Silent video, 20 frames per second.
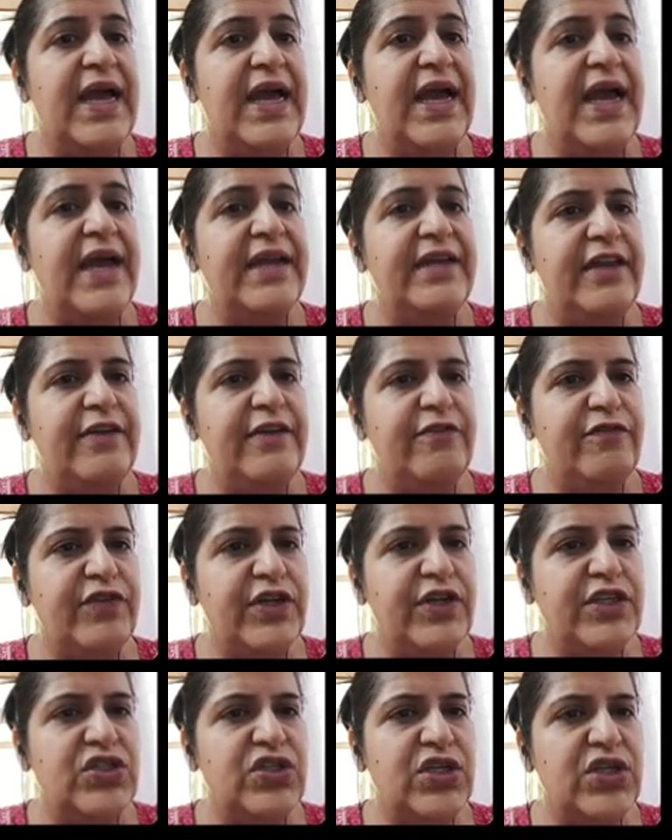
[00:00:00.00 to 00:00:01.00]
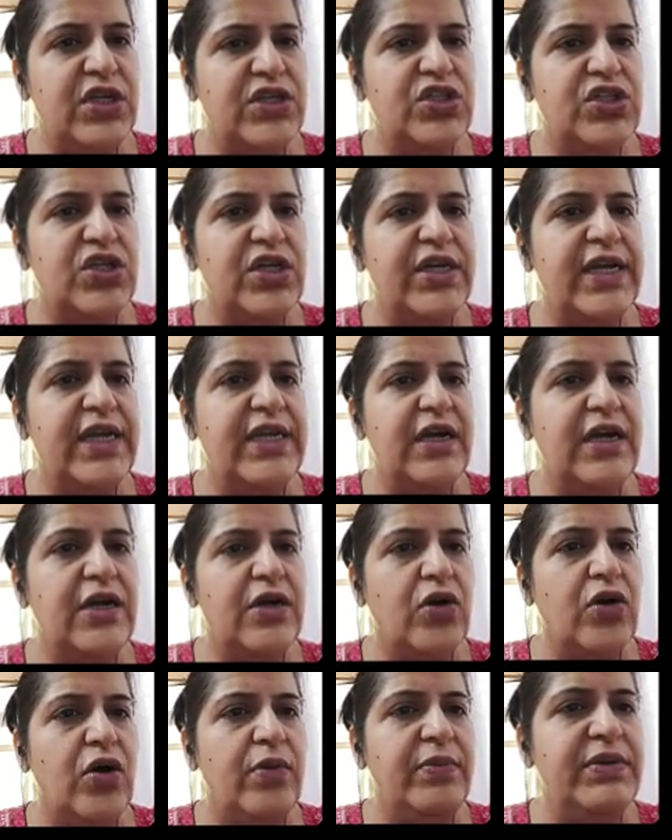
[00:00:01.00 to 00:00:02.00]
and infrastructure can
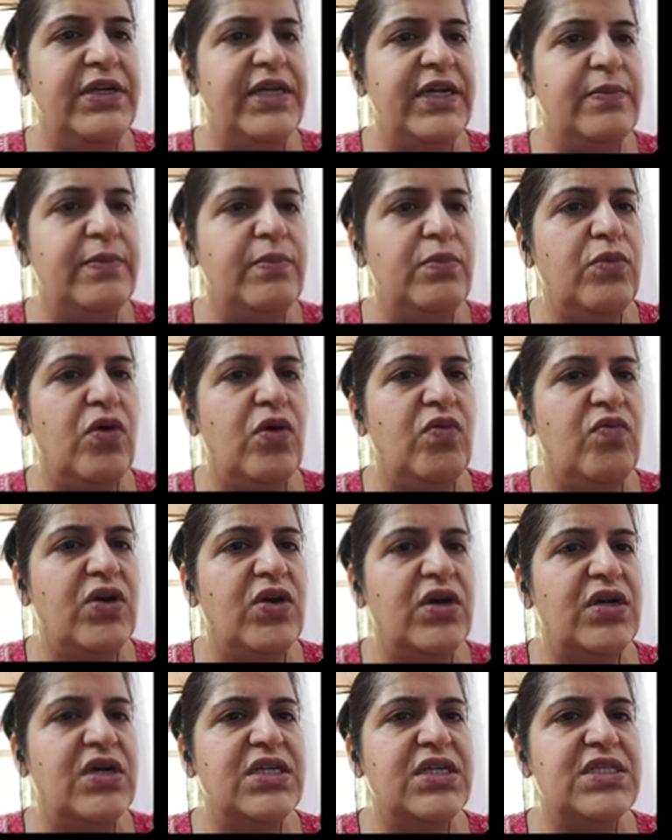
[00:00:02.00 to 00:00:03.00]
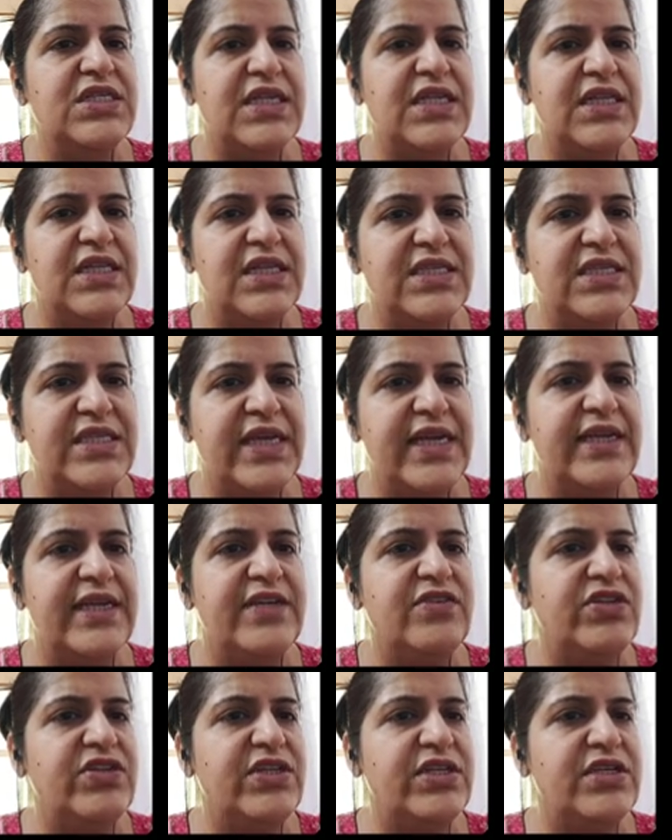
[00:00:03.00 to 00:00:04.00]
accommodate more workers in the
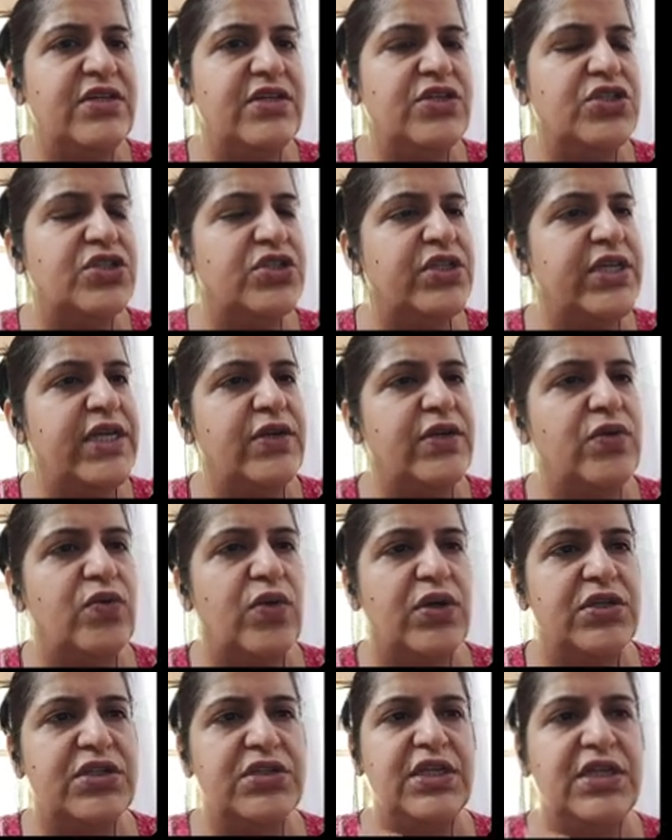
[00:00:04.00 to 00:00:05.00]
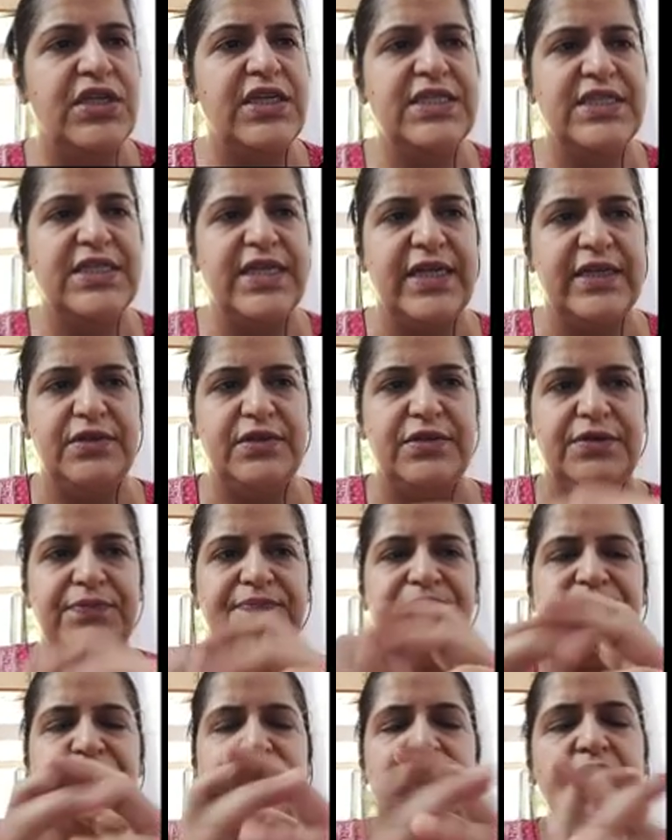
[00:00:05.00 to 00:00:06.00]
secondary, tertiary, and quaternary sector.
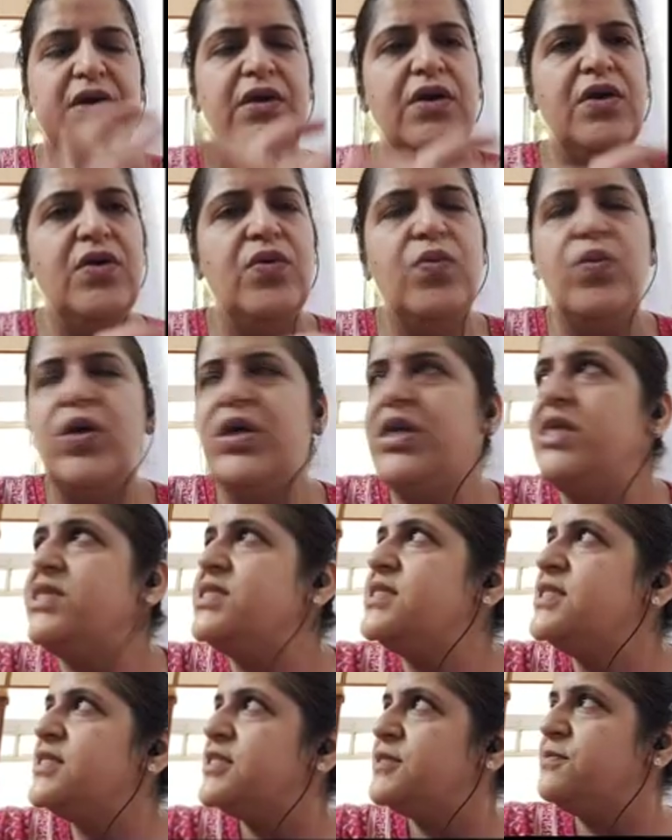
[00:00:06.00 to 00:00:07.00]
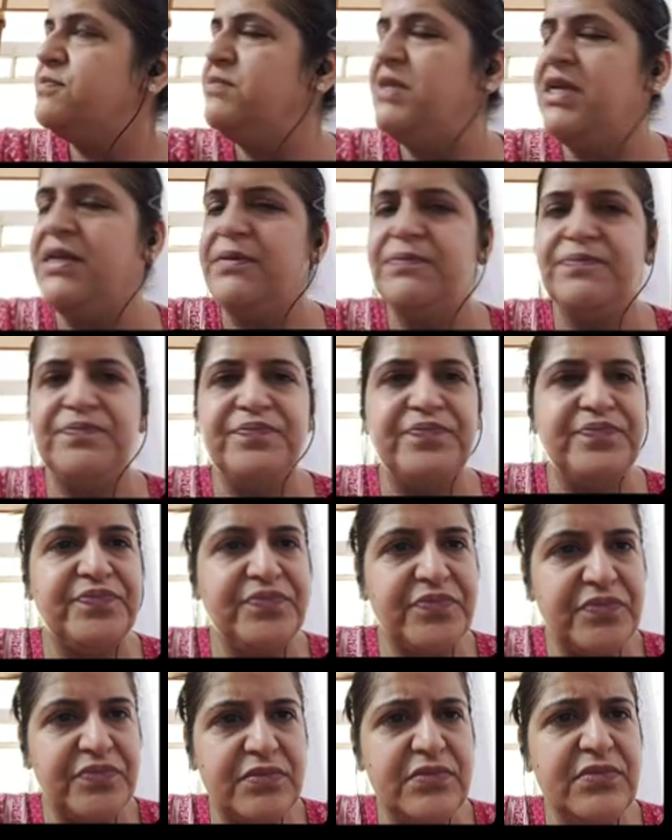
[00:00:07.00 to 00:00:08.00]
What does this mean?
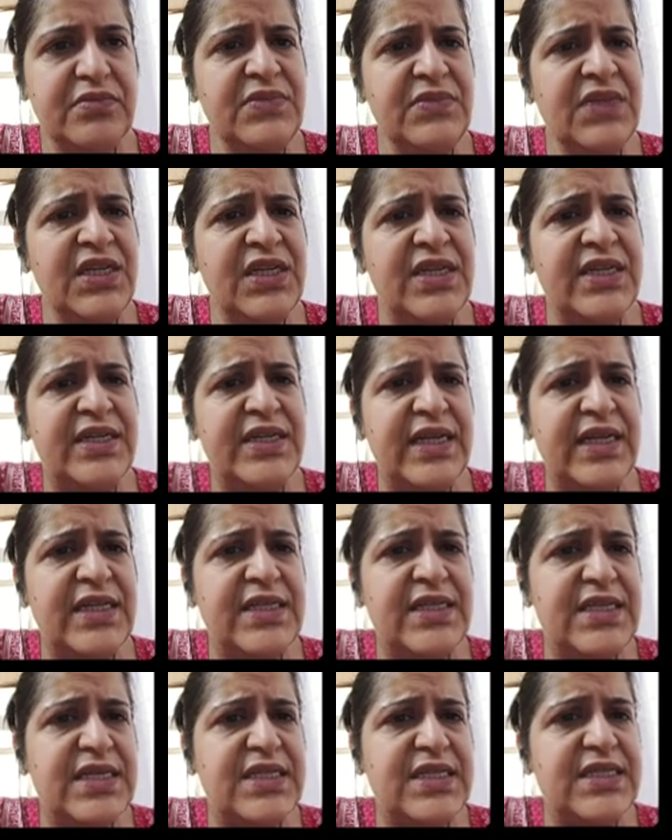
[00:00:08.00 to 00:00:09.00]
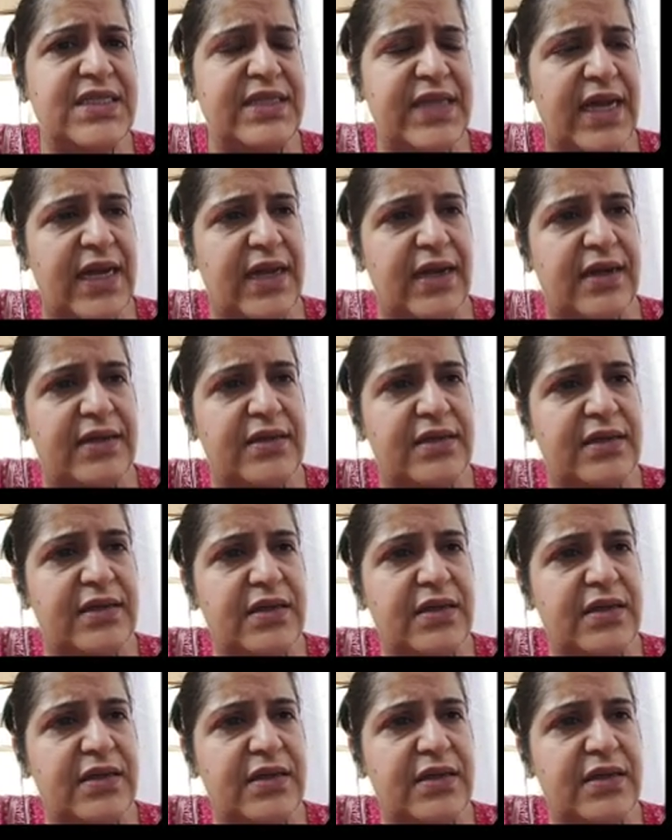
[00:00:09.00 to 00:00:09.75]
It tells us that